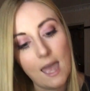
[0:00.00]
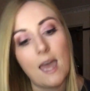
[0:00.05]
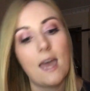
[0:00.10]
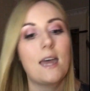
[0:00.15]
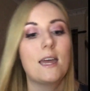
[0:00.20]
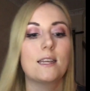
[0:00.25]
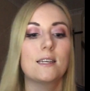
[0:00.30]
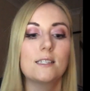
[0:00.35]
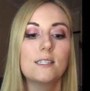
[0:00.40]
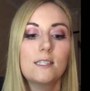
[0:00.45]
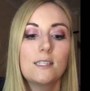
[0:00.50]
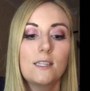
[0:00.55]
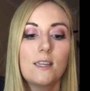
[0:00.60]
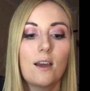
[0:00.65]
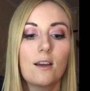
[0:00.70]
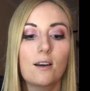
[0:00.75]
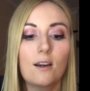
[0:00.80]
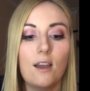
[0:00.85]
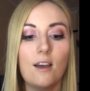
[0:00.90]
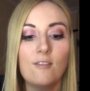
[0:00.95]
and
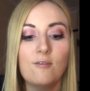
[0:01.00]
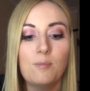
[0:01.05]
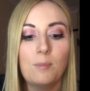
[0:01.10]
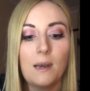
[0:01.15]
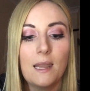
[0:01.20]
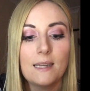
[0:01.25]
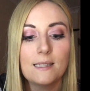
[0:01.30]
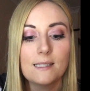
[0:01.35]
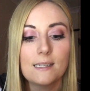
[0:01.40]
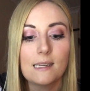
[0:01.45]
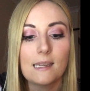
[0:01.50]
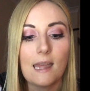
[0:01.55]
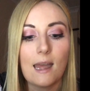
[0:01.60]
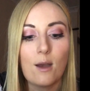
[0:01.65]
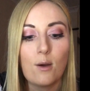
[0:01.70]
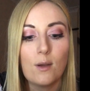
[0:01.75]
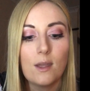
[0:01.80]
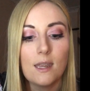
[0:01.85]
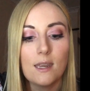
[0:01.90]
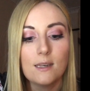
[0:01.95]
Young Love blending
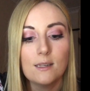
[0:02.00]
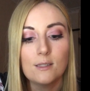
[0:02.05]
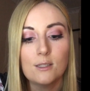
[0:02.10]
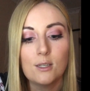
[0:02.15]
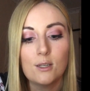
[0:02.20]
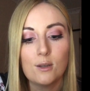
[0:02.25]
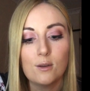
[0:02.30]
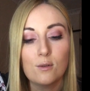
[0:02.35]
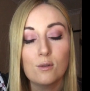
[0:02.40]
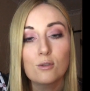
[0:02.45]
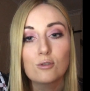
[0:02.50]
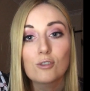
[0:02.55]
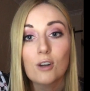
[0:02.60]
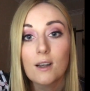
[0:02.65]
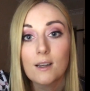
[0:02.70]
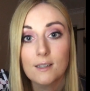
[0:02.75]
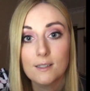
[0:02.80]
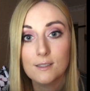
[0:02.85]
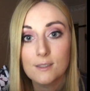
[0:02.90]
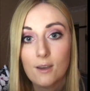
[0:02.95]
out into
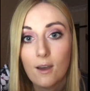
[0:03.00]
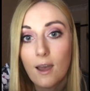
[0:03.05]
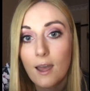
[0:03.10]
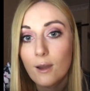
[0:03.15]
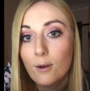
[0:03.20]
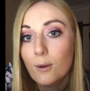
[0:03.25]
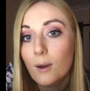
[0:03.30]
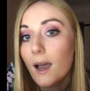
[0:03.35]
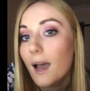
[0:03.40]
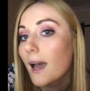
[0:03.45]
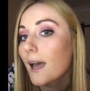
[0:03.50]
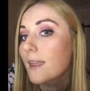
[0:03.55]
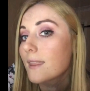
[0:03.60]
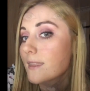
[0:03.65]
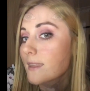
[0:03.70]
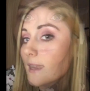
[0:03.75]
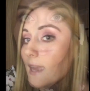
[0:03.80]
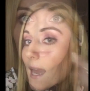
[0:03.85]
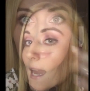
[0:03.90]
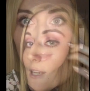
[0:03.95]
Drunk Dial at
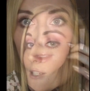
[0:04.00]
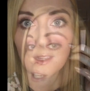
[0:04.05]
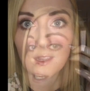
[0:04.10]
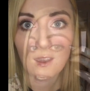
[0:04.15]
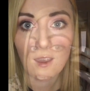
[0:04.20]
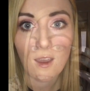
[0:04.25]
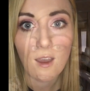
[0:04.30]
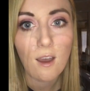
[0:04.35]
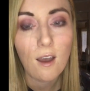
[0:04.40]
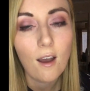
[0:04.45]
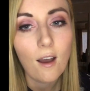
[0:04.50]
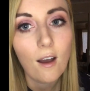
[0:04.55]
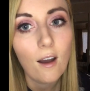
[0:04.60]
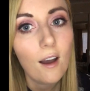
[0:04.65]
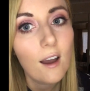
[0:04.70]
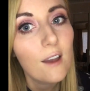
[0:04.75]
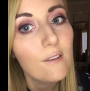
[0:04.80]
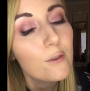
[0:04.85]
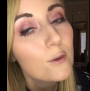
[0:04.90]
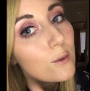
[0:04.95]
the edges.
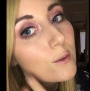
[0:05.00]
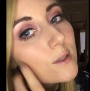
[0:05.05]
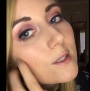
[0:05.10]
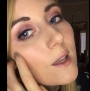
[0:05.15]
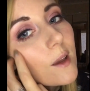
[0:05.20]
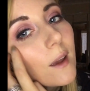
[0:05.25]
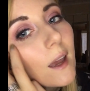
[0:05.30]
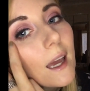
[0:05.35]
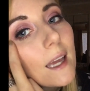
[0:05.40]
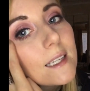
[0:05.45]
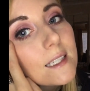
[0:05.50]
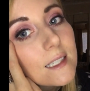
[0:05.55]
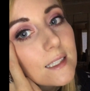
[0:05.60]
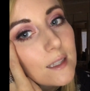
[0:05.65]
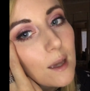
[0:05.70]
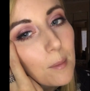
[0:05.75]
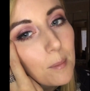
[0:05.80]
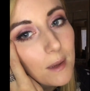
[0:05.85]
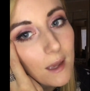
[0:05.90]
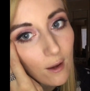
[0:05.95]
I've also added
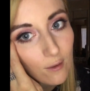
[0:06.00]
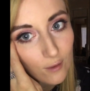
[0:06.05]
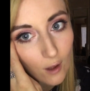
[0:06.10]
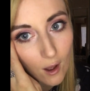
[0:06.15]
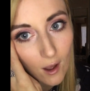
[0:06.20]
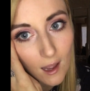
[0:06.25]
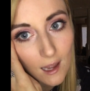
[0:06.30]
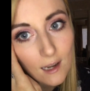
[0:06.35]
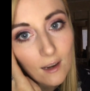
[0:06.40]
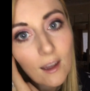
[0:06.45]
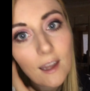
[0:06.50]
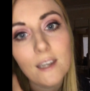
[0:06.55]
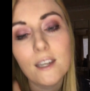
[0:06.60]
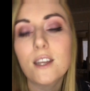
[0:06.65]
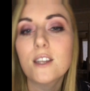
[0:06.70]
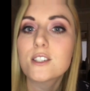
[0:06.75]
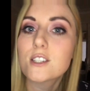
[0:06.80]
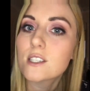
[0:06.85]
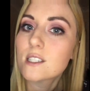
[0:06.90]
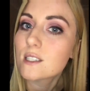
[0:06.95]
a bit of
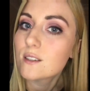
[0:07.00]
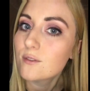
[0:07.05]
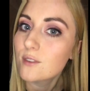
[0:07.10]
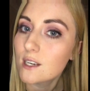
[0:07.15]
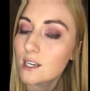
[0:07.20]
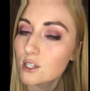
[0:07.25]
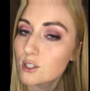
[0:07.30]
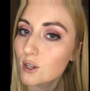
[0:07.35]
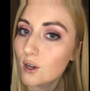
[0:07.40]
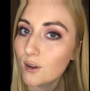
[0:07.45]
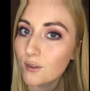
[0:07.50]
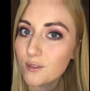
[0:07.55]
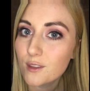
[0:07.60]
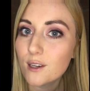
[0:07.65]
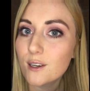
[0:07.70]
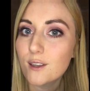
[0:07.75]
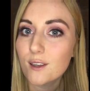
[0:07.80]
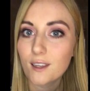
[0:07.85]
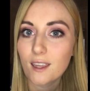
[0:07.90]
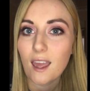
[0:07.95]
eyeliner just to finish off the
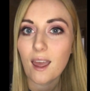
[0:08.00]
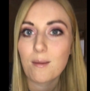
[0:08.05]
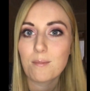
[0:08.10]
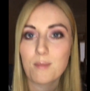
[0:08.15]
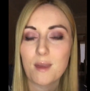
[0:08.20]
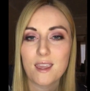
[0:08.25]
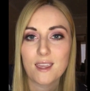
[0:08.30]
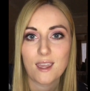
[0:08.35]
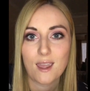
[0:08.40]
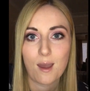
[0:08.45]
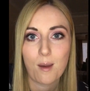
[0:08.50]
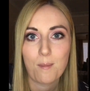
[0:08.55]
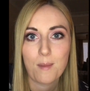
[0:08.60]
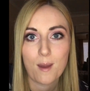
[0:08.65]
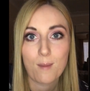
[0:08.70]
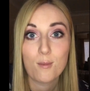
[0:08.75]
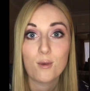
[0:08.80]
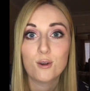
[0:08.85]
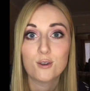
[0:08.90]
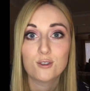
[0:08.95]
look and make it a
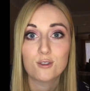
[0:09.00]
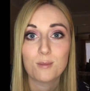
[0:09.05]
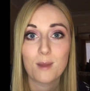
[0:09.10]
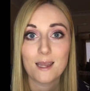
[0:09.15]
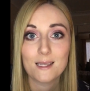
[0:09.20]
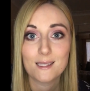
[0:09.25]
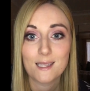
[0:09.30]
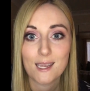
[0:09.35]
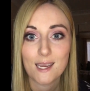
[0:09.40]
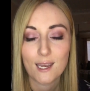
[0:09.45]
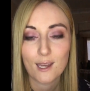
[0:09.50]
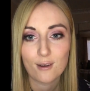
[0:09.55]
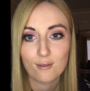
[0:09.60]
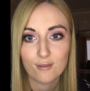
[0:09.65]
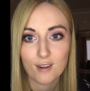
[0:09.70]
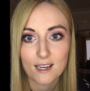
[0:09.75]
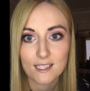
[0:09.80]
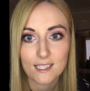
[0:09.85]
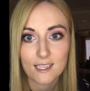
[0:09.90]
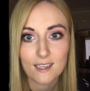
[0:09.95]
bit more dramatic,
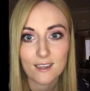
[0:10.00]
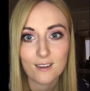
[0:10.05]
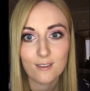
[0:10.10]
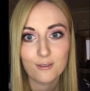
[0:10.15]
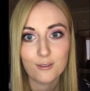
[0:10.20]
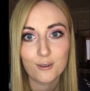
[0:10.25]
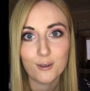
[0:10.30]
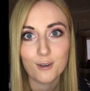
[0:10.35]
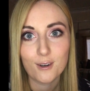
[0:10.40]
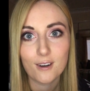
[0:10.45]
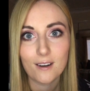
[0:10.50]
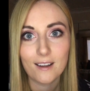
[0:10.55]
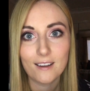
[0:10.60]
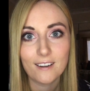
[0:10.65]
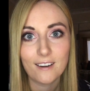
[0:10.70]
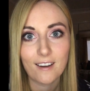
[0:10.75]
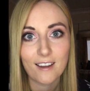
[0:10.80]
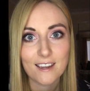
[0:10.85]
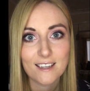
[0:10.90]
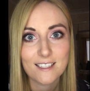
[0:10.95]
ready for a
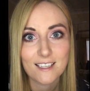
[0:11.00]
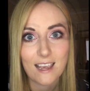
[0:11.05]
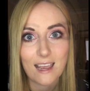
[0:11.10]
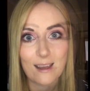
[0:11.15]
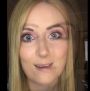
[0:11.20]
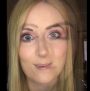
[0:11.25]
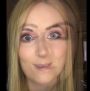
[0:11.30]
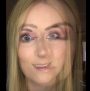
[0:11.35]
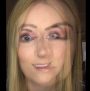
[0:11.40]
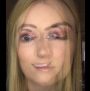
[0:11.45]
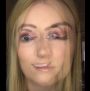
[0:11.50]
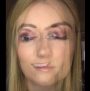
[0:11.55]
night out.